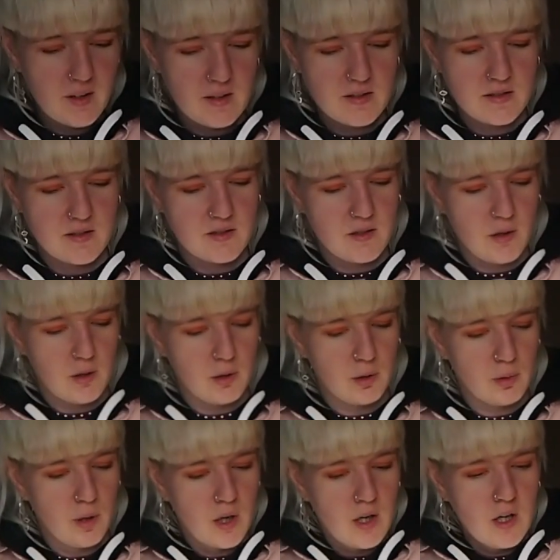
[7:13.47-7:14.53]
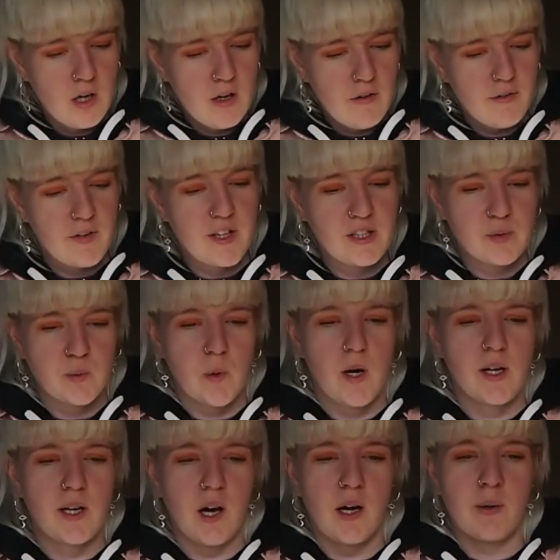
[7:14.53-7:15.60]
So for this
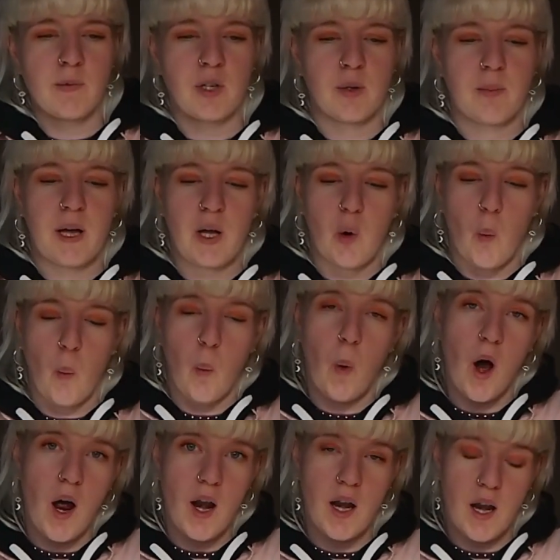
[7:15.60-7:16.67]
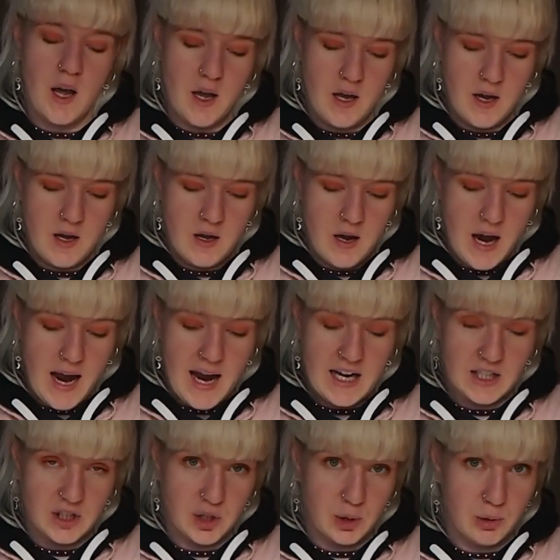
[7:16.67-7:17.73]
one I'm going to make one
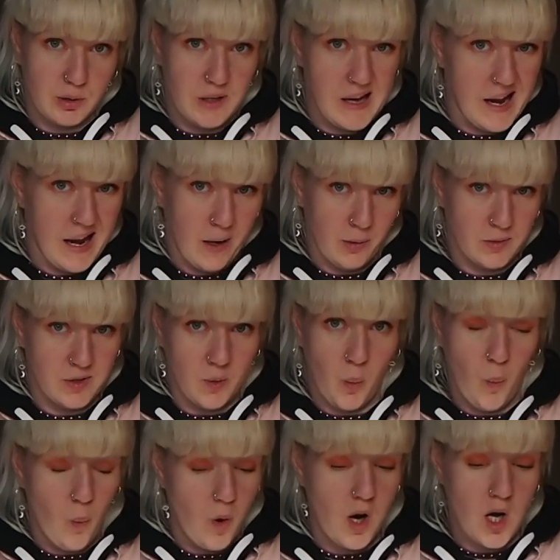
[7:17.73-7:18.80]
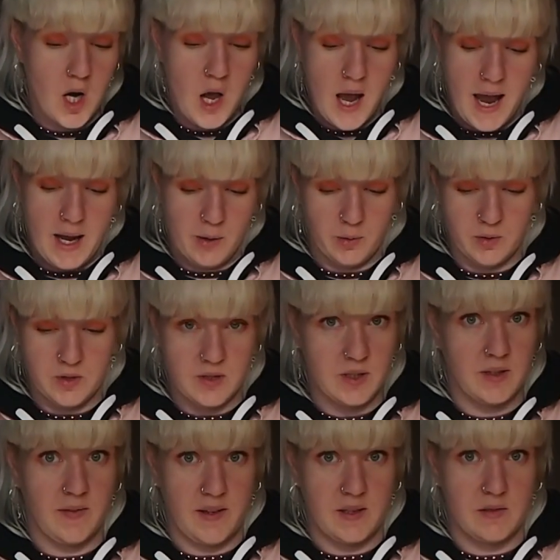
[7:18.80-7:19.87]
actual house. One house.
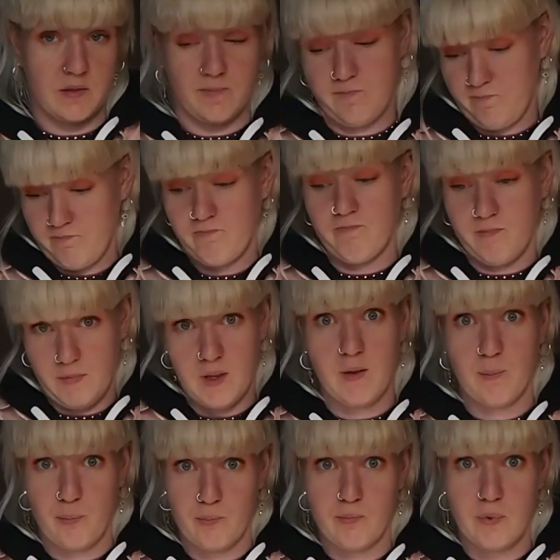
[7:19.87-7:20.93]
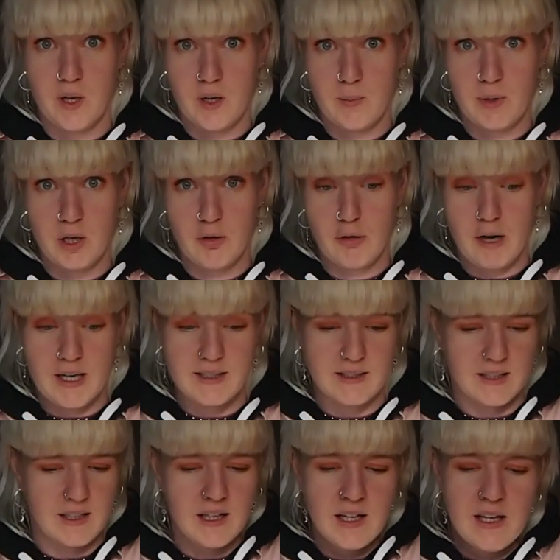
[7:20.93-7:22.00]
That's going to be
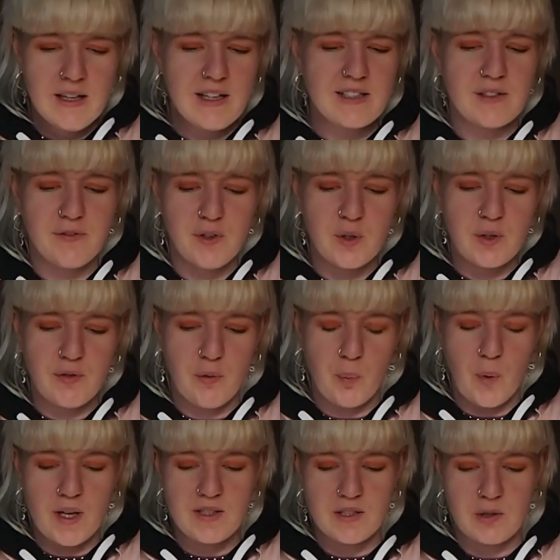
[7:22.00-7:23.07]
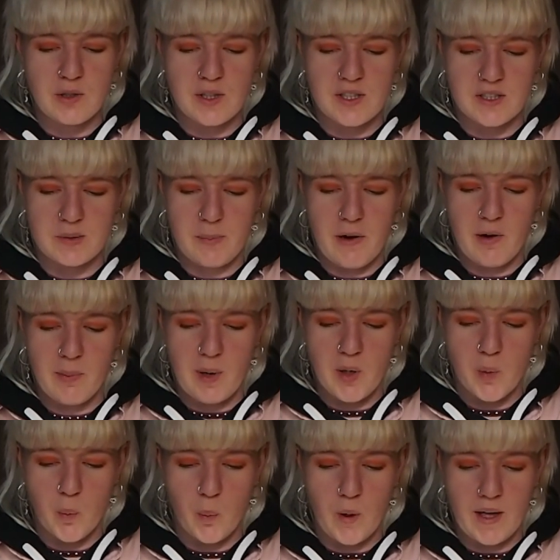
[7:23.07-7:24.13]
crazy. There's a few different ways you can
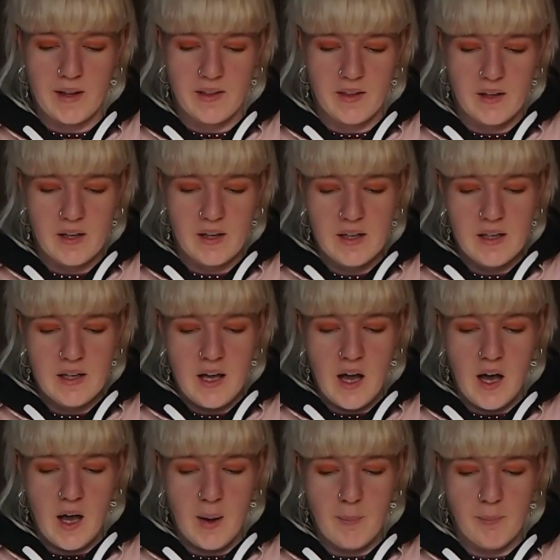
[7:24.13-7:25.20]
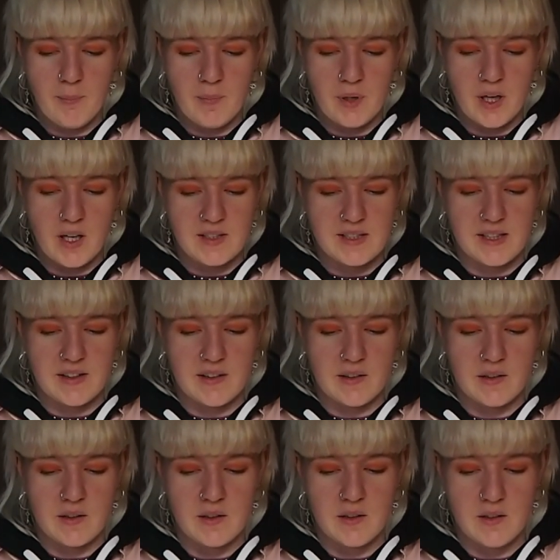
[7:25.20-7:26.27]
experiment with
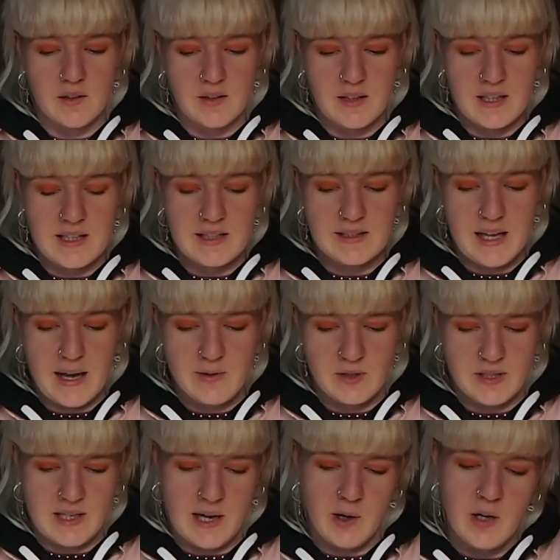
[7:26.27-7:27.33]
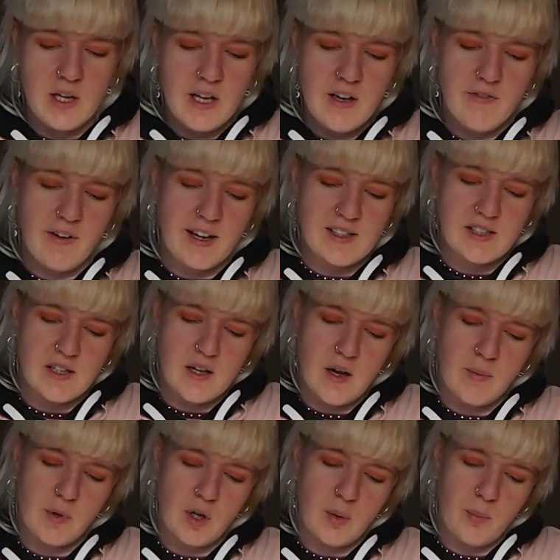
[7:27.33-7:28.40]
cutting these houses out. In fact,
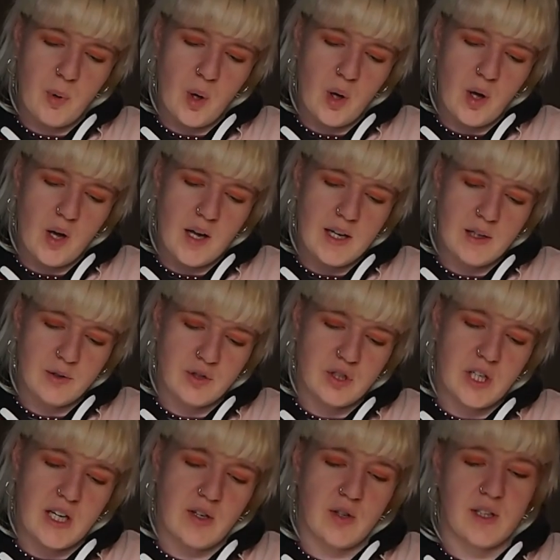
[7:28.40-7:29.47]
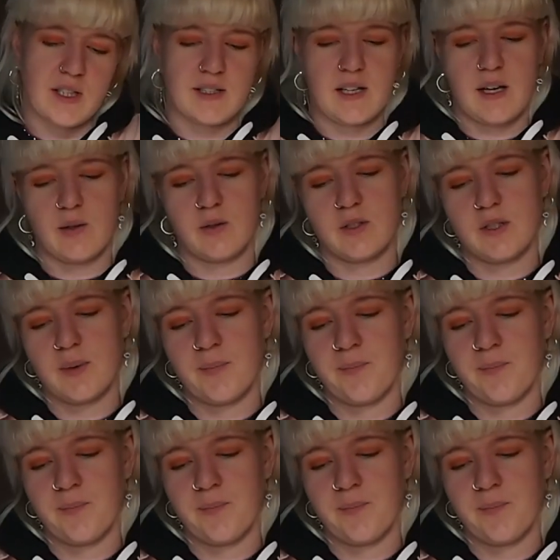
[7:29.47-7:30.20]
I'm going to put a little shed on this house.